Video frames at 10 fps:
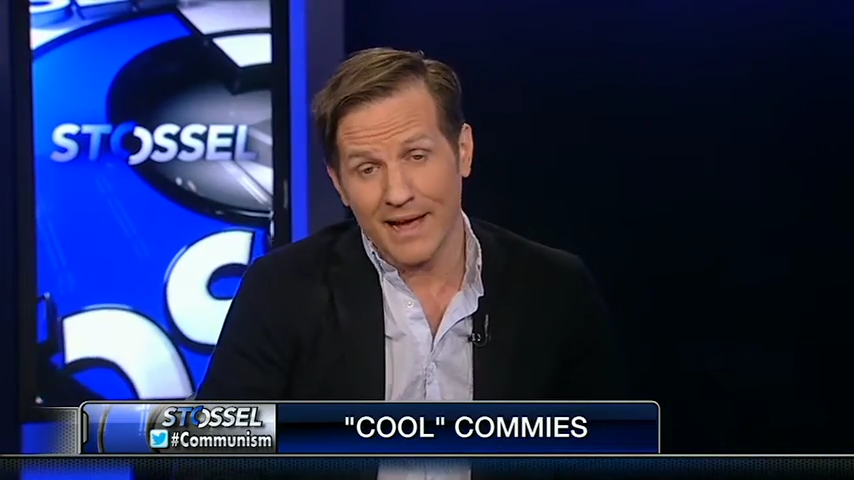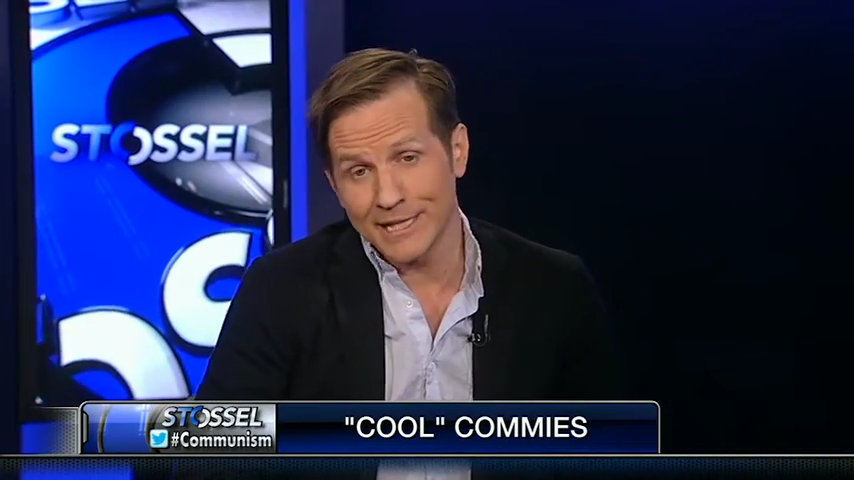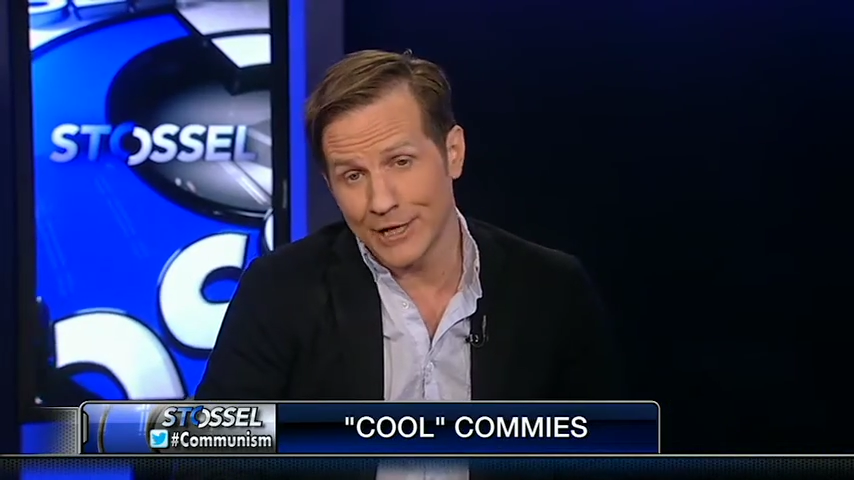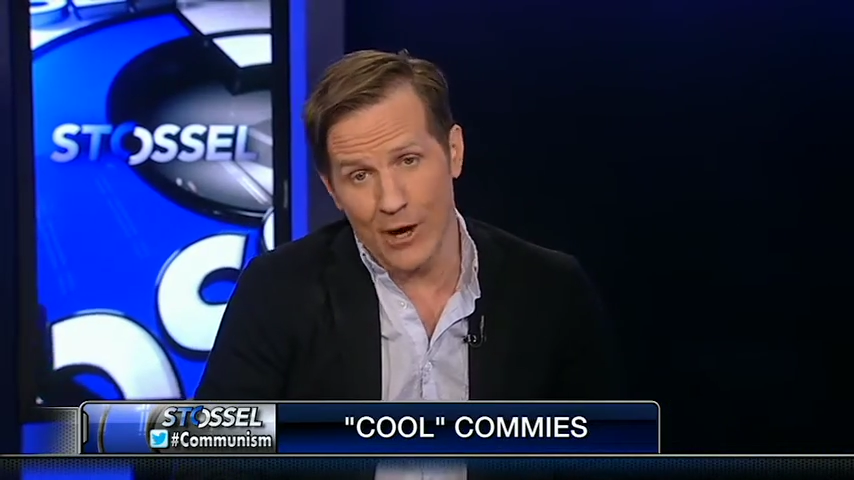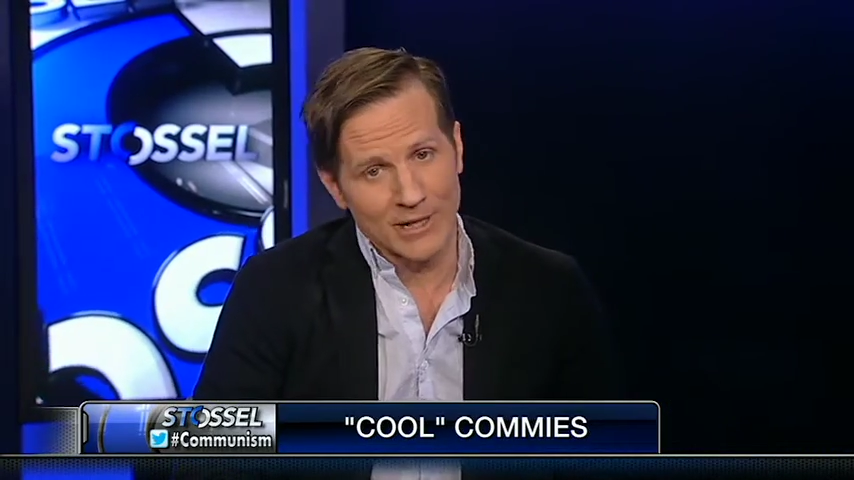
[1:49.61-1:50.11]

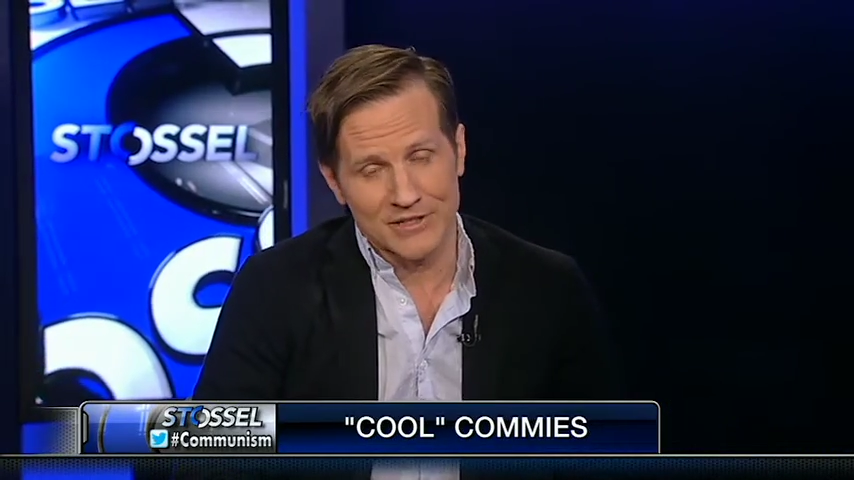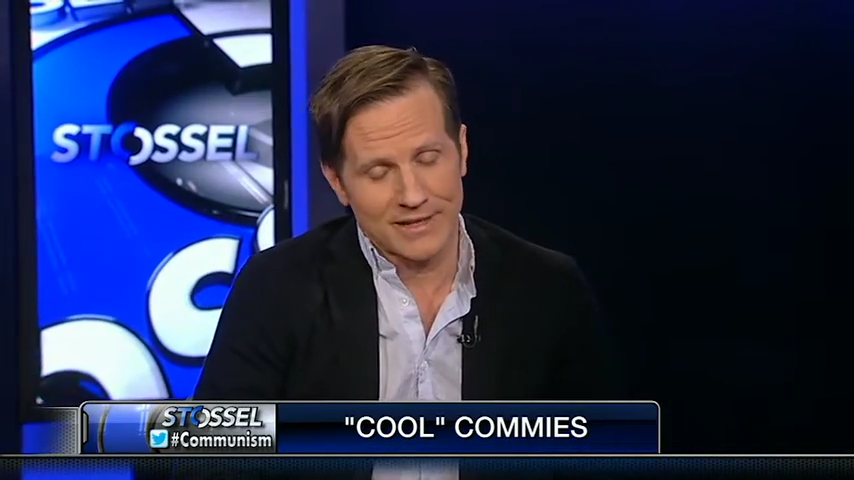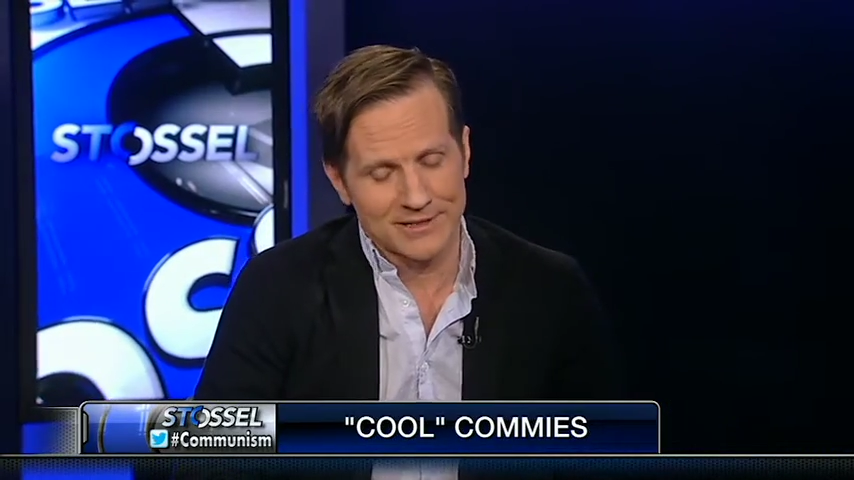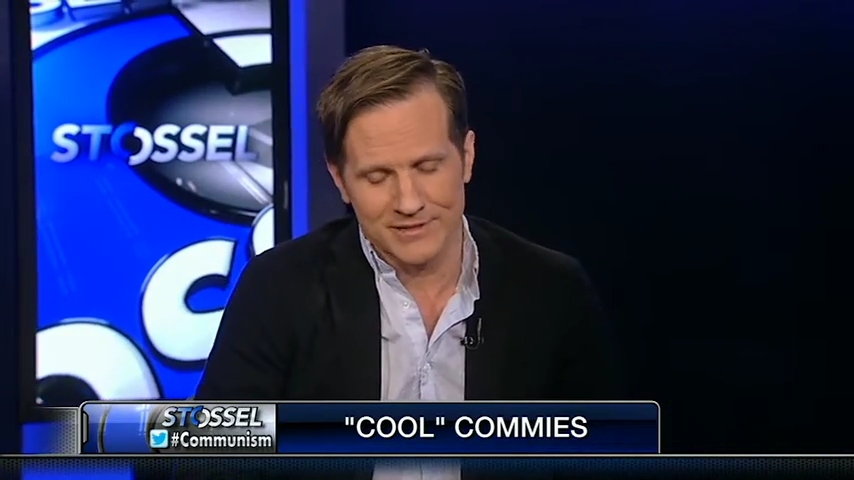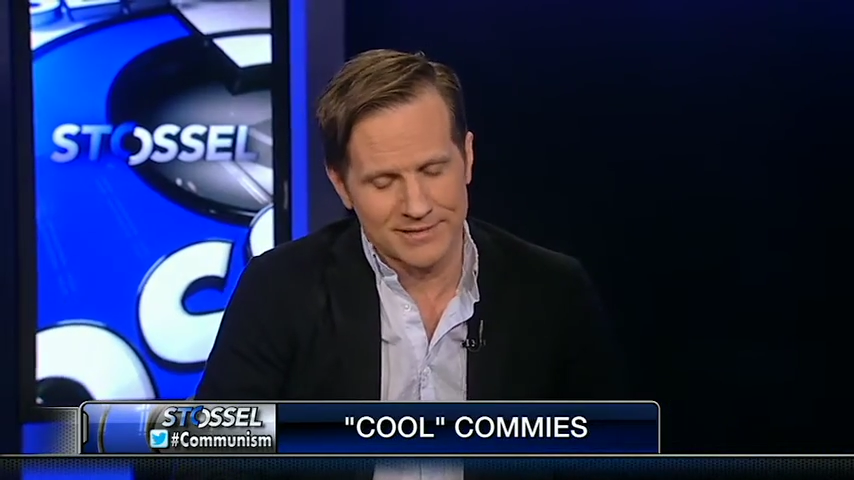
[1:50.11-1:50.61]

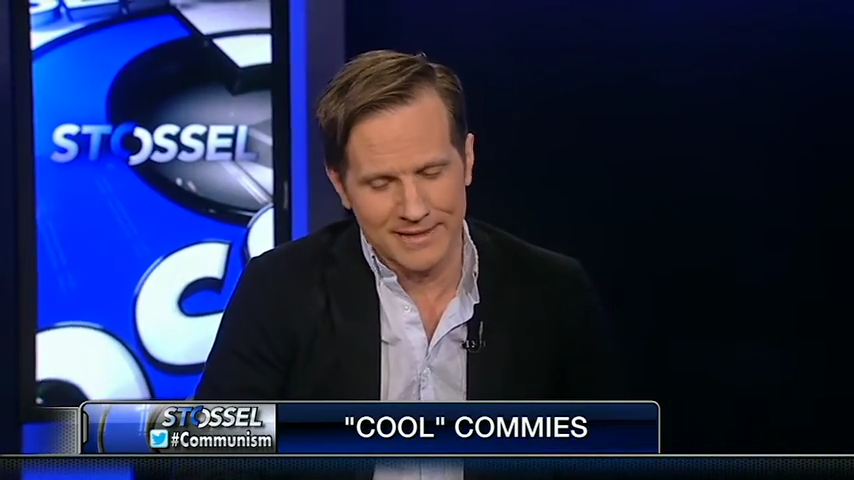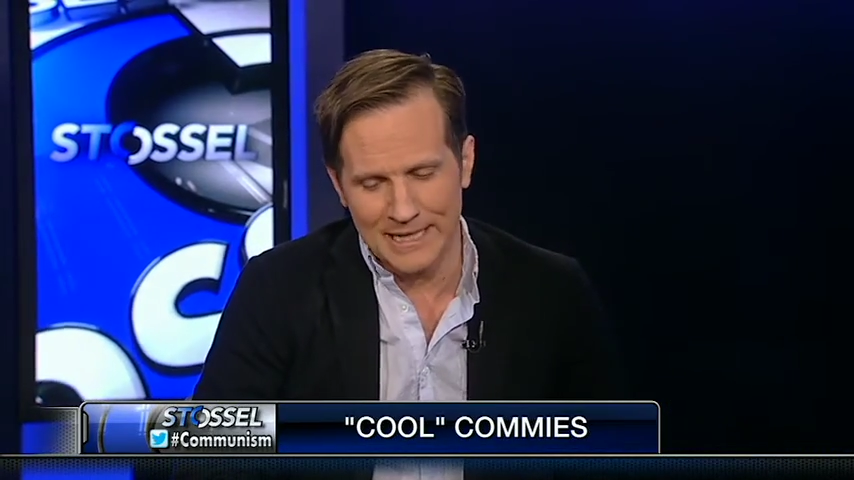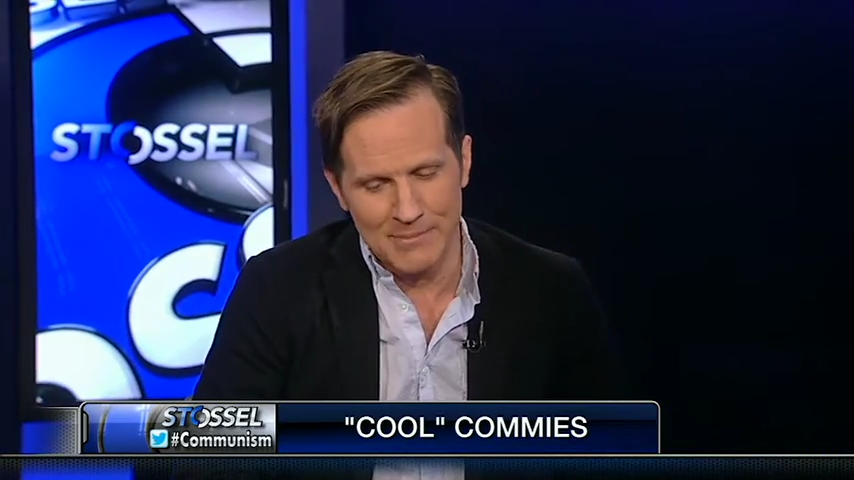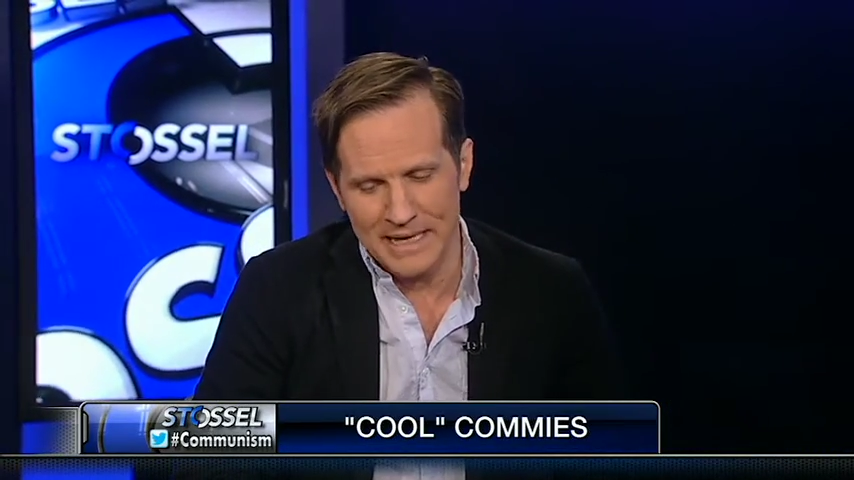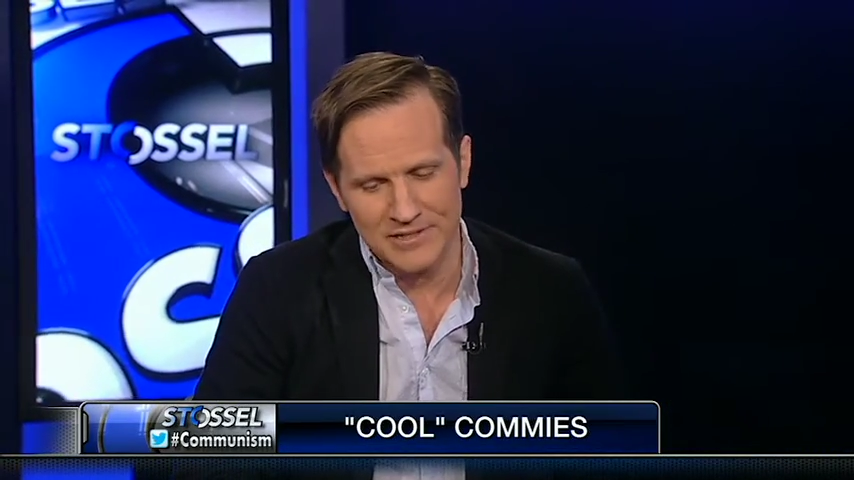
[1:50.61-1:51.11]
It's an
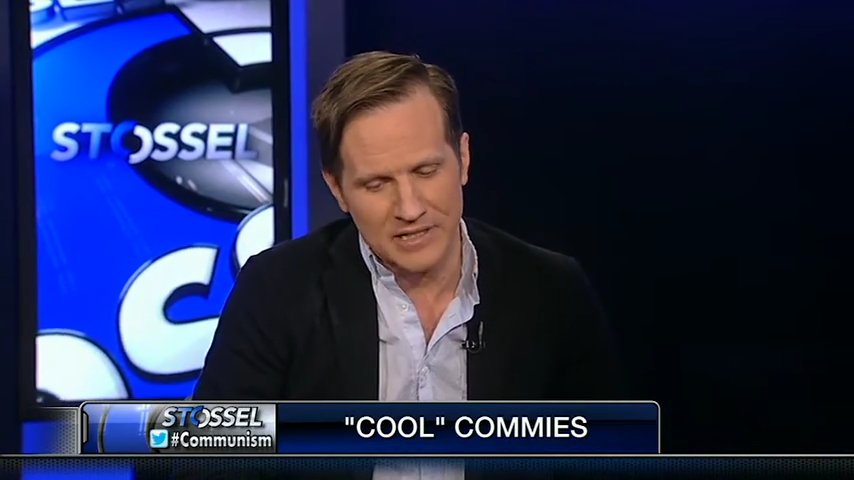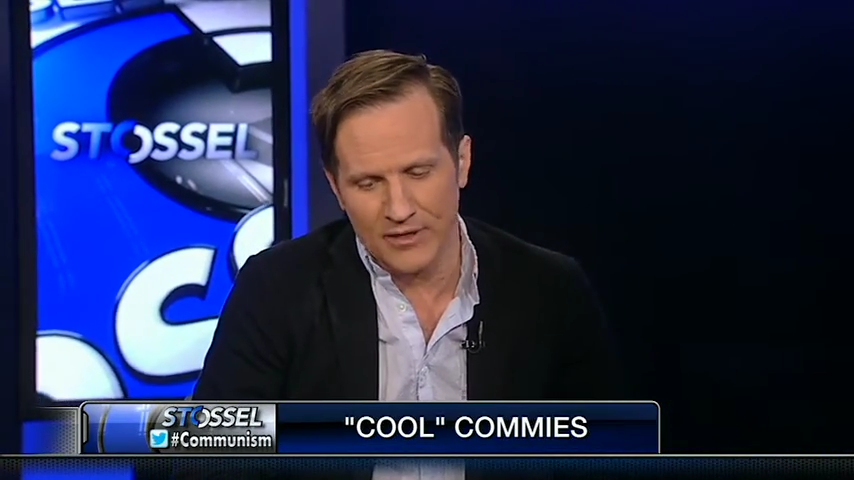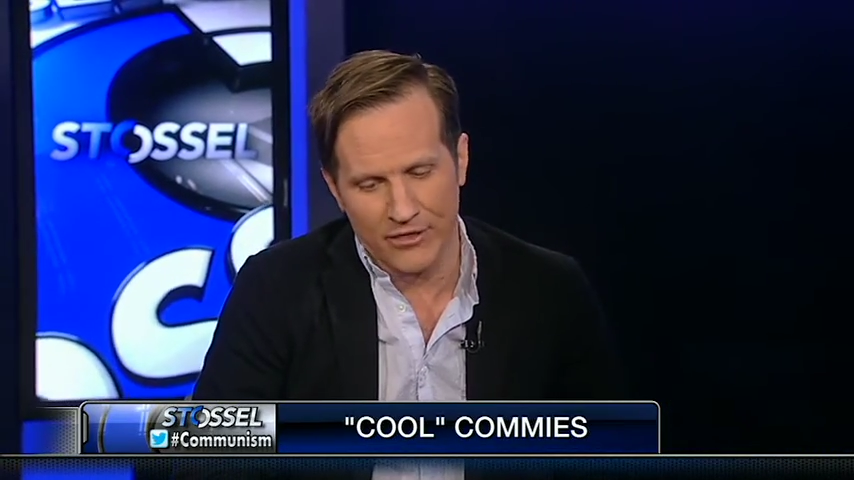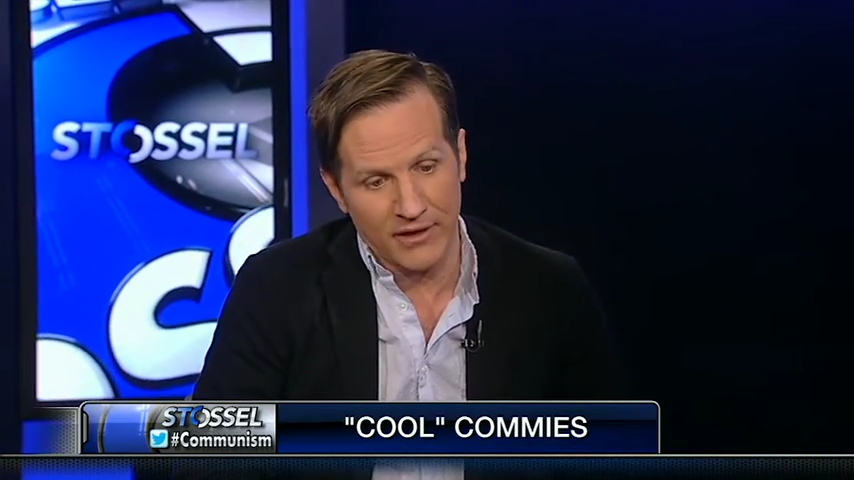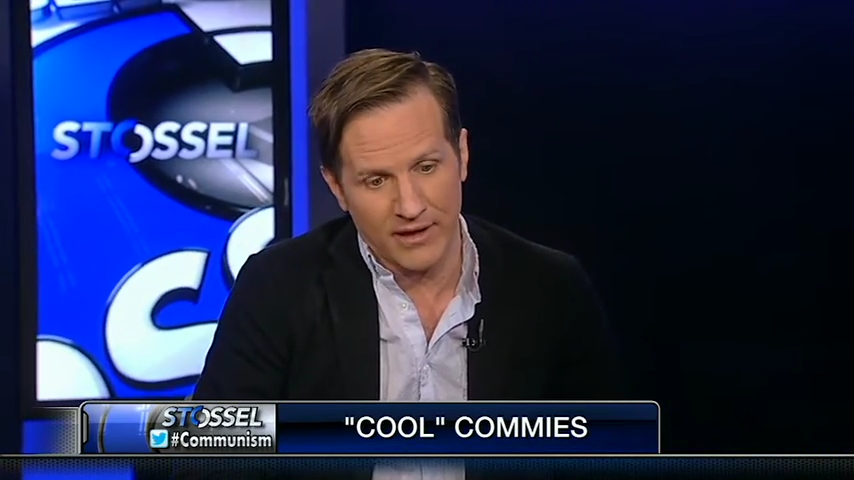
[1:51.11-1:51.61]
amazing thing.